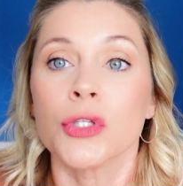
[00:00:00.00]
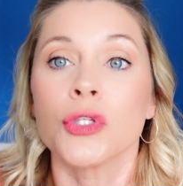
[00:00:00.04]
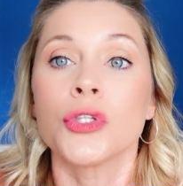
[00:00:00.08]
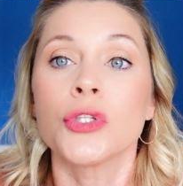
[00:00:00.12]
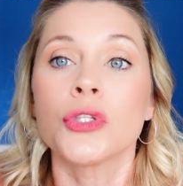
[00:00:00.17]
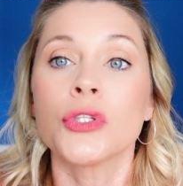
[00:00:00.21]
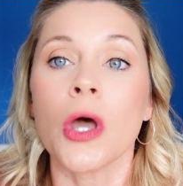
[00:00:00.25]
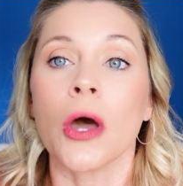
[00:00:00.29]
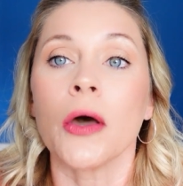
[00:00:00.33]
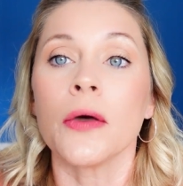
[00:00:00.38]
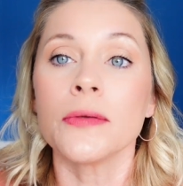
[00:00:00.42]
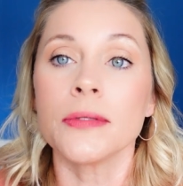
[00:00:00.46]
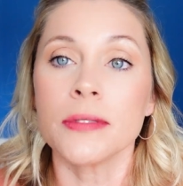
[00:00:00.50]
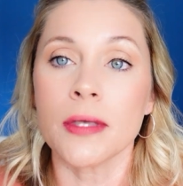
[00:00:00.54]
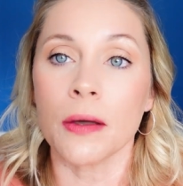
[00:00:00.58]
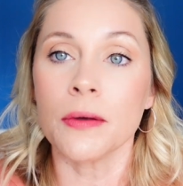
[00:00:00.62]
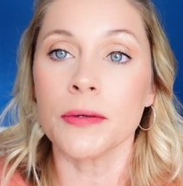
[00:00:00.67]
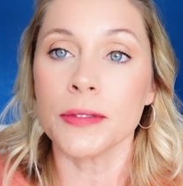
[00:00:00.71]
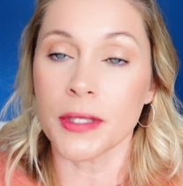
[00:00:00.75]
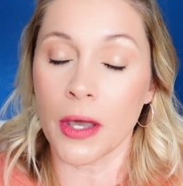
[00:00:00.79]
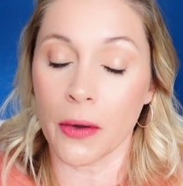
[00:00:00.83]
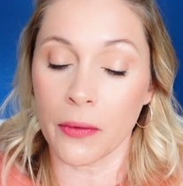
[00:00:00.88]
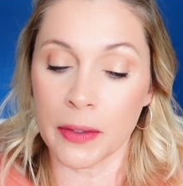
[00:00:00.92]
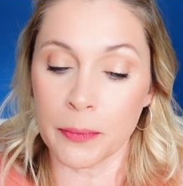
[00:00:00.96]
so, so,
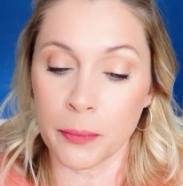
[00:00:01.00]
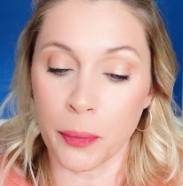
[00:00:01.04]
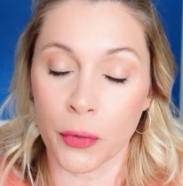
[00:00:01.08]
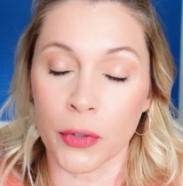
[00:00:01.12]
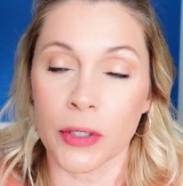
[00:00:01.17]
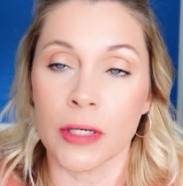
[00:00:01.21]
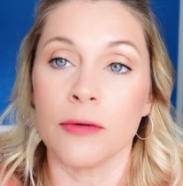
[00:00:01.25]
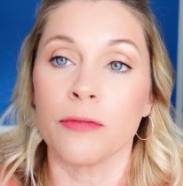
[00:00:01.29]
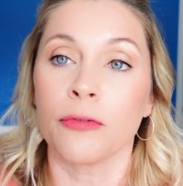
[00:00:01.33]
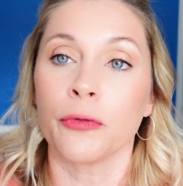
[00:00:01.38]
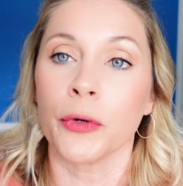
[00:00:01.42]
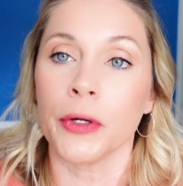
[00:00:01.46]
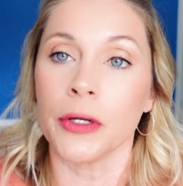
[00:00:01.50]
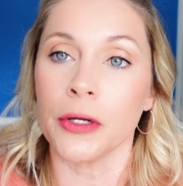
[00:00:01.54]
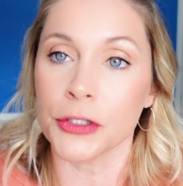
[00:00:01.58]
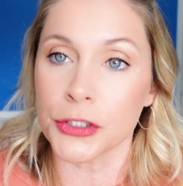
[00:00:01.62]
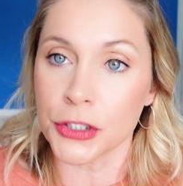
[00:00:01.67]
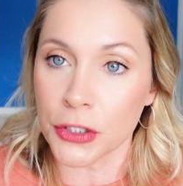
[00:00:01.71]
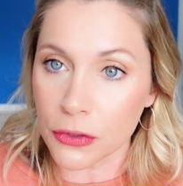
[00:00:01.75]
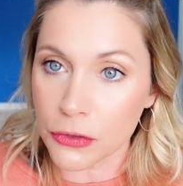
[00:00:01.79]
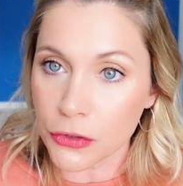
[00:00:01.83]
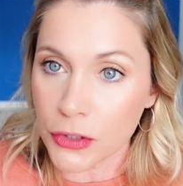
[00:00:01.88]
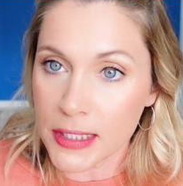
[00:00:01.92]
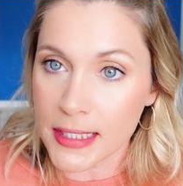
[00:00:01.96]
so important for your
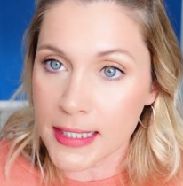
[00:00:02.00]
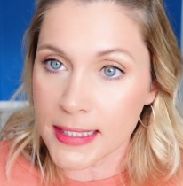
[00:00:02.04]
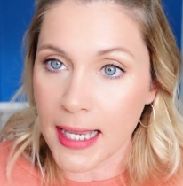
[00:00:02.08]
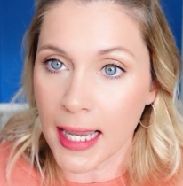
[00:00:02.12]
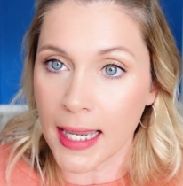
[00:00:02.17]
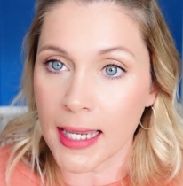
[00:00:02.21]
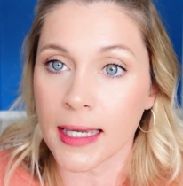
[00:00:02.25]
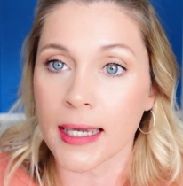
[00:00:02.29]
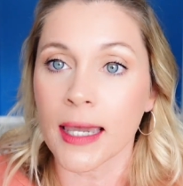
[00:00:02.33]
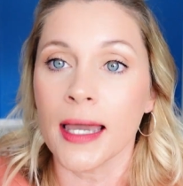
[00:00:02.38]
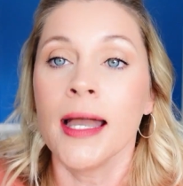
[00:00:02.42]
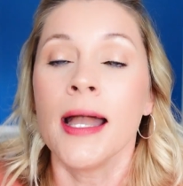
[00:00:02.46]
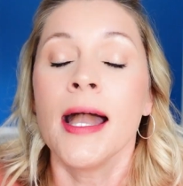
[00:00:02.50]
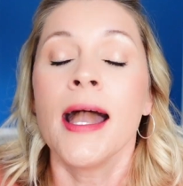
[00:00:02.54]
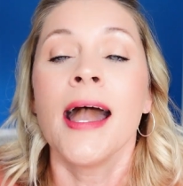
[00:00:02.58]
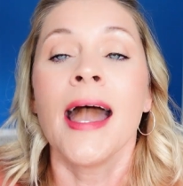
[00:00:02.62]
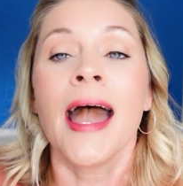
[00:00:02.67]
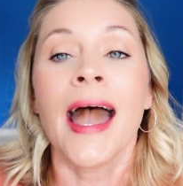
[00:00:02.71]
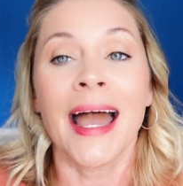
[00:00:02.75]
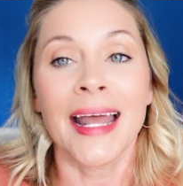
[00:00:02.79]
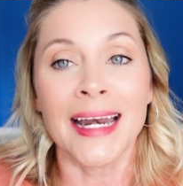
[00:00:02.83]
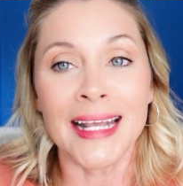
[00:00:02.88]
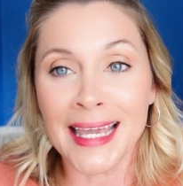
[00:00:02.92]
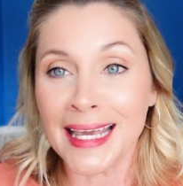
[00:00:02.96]
children's sake.
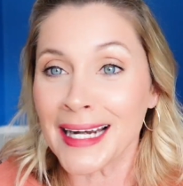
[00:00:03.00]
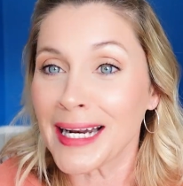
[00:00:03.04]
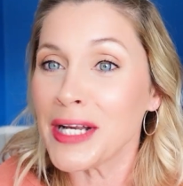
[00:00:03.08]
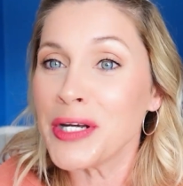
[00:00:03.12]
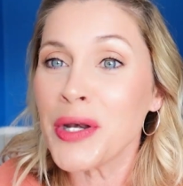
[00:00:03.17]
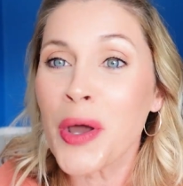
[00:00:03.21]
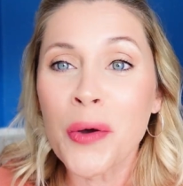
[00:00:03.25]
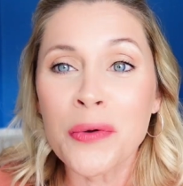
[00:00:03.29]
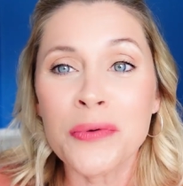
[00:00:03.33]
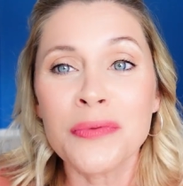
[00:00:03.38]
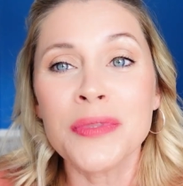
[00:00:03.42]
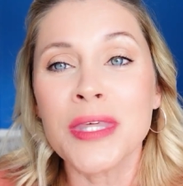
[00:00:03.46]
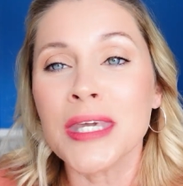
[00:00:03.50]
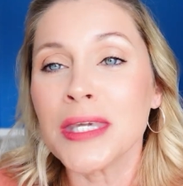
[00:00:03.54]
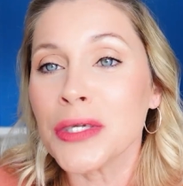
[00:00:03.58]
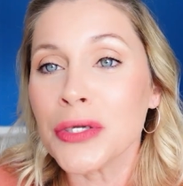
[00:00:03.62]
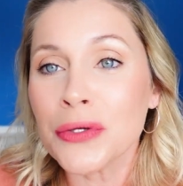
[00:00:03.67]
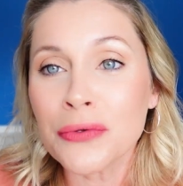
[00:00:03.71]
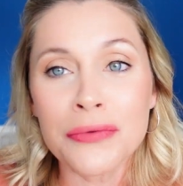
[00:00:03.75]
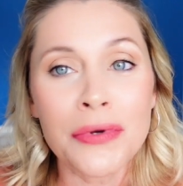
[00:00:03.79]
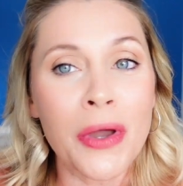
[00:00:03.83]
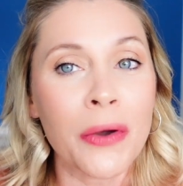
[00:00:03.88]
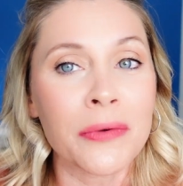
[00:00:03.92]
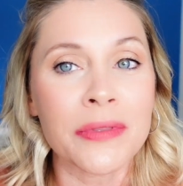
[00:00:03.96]
And again, I know that
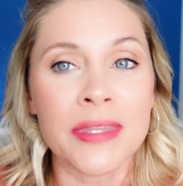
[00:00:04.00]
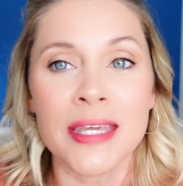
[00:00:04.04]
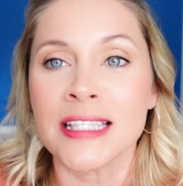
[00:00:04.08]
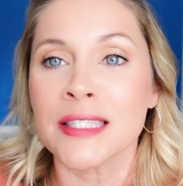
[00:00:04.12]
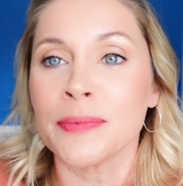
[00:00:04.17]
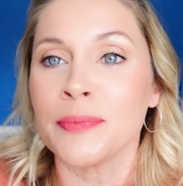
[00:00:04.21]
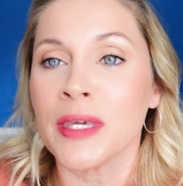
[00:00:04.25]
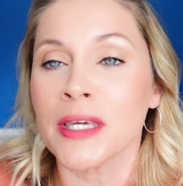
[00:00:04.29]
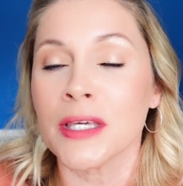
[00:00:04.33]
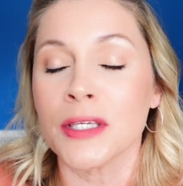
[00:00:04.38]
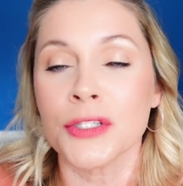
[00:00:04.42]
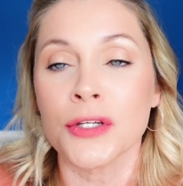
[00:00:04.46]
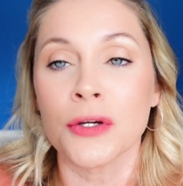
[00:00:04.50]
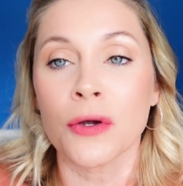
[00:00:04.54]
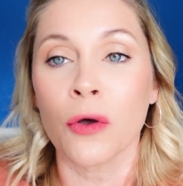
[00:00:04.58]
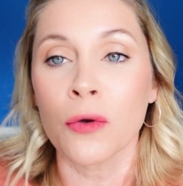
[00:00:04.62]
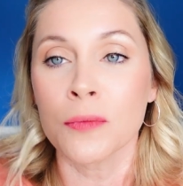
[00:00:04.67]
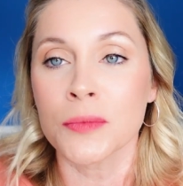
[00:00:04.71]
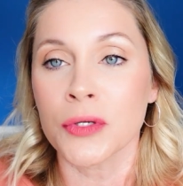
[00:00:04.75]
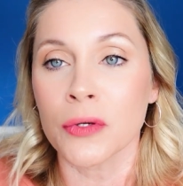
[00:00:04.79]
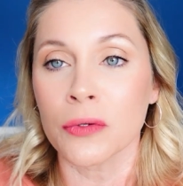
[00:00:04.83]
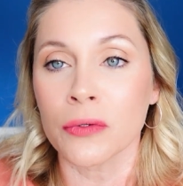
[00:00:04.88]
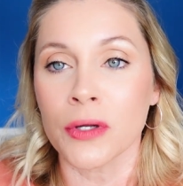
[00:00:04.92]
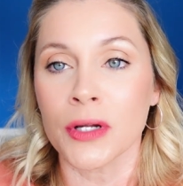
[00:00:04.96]
you know this because you're
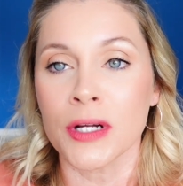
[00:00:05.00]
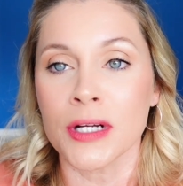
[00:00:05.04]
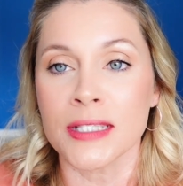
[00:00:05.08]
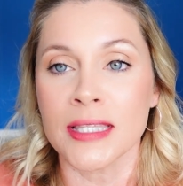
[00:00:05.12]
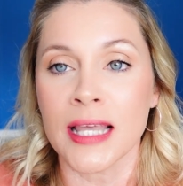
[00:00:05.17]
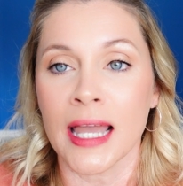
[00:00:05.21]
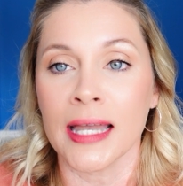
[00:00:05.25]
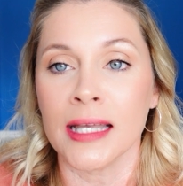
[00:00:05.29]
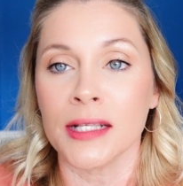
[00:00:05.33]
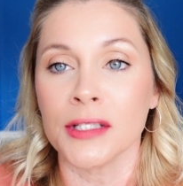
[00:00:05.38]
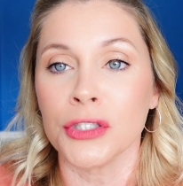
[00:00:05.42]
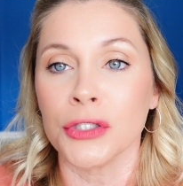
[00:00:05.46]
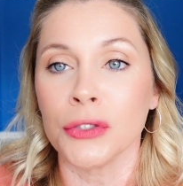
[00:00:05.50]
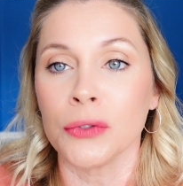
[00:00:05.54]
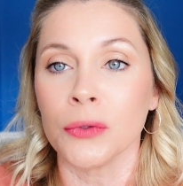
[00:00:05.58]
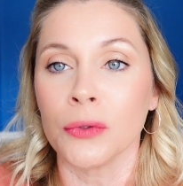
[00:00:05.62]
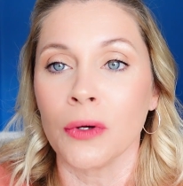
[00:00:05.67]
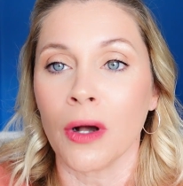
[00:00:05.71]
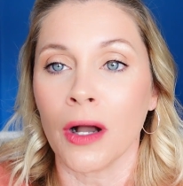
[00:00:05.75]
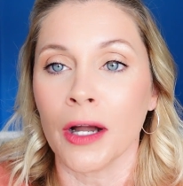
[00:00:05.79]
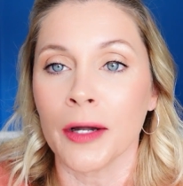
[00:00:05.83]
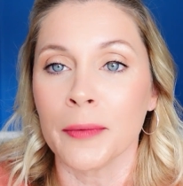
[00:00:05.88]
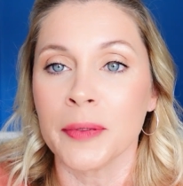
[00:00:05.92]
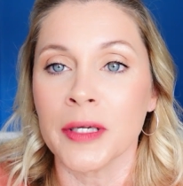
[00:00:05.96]
homeschoolers and you
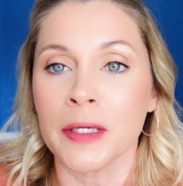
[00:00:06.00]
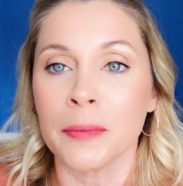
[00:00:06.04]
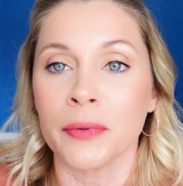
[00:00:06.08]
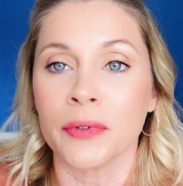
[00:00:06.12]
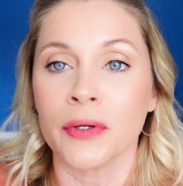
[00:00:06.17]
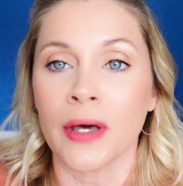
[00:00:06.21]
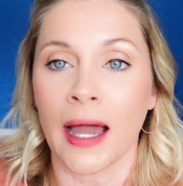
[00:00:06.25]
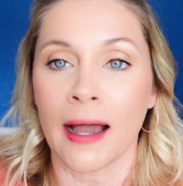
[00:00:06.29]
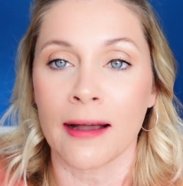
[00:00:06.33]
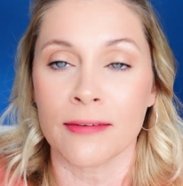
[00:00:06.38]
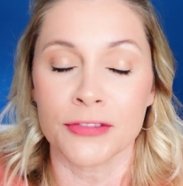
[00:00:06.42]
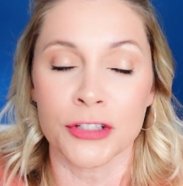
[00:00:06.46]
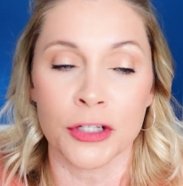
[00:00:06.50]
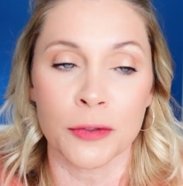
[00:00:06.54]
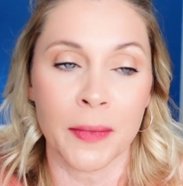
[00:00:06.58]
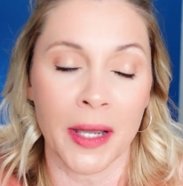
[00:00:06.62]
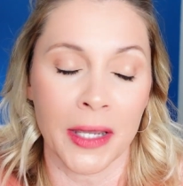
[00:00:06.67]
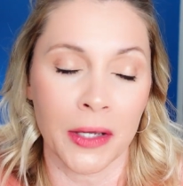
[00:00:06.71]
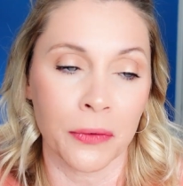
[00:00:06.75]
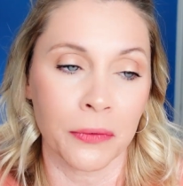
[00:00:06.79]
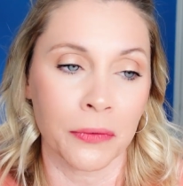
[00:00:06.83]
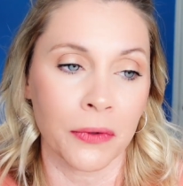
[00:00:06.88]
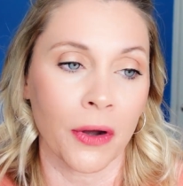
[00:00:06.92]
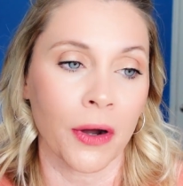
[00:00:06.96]
are people after
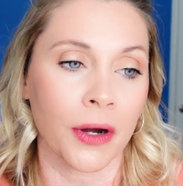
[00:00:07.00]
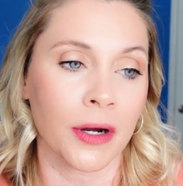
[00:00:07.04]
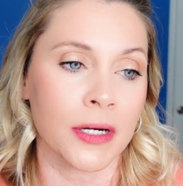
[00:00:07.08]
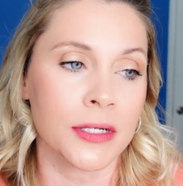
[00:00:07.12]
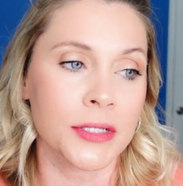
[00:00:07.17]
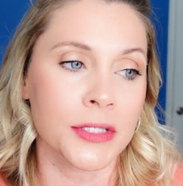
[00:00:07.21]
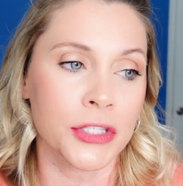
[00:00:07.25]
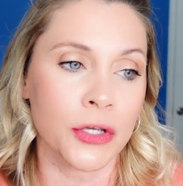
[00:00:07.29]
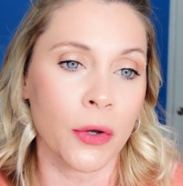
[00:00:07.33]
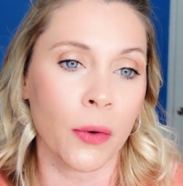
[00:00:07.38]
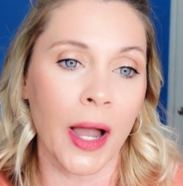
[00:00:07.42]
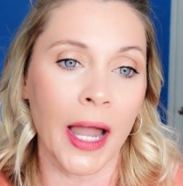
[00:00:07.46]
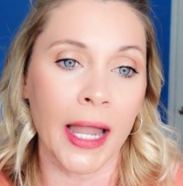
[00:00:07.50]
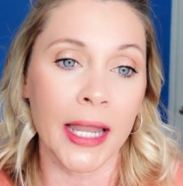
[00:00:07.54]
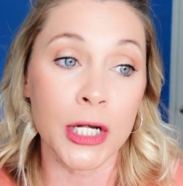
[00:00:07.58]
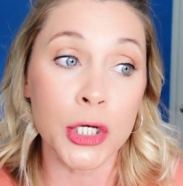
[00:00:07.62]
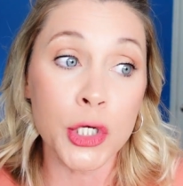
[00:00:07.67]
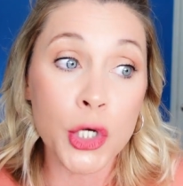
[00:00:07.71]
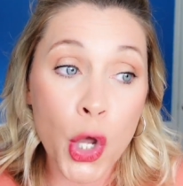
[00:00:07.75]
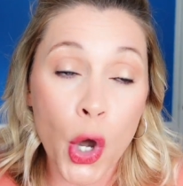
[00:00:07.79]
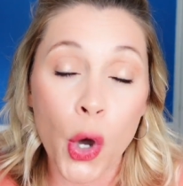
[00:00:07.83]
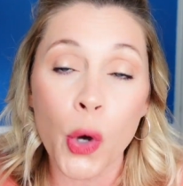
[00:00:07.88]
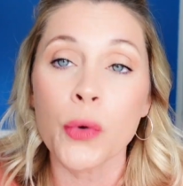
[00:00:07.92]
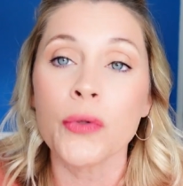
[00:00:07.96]
my own heart. So I
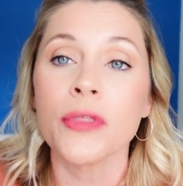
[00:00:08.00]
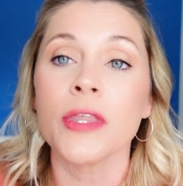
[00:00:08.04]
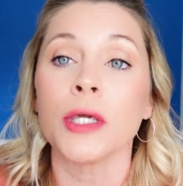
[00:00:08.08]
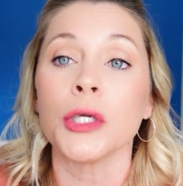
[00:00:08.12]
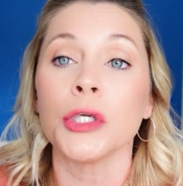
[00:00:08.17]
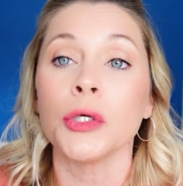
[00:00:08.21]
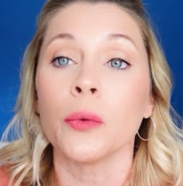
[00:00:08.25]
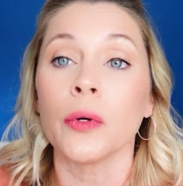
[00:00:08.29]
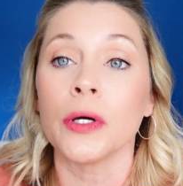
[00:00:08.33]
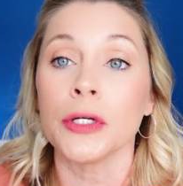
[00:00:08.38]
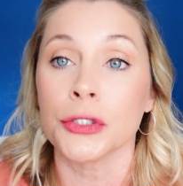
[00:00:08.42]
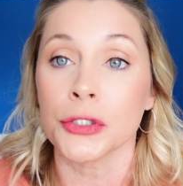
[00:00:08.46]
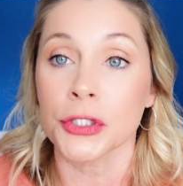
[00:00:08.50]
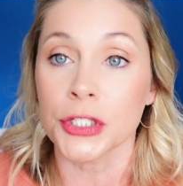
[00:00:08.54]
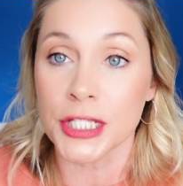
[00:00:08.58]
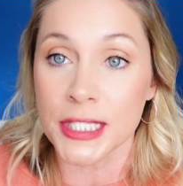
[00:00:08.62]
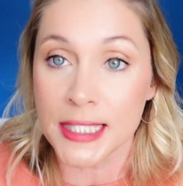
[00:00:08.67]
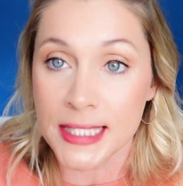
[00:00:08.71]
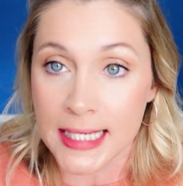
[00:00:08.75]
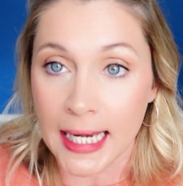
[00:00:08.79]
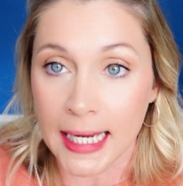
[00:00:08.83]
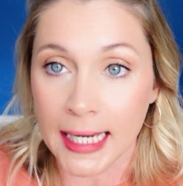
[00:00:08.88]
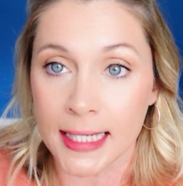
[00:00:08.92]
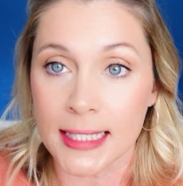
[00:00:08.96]
know that you
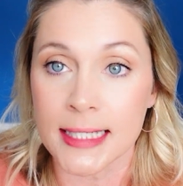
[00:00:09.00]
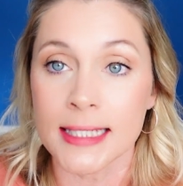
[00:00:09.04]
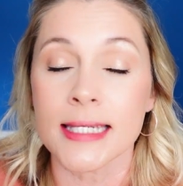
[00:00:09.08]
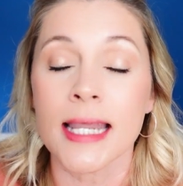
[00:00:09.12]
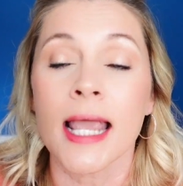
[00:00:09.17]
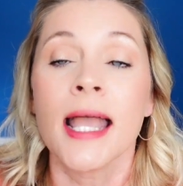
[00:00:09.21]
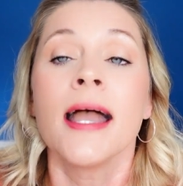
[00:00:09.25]
understand